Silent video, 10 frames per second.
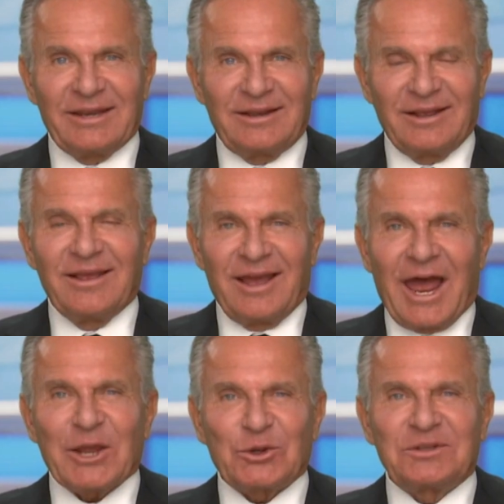and
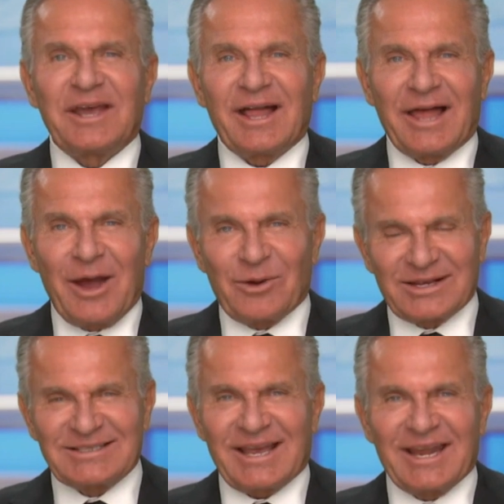I could tell how
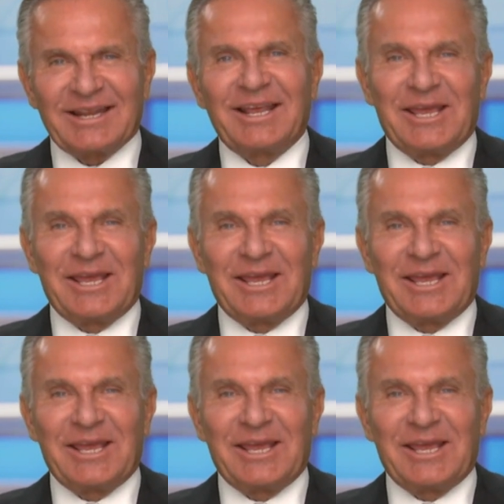excited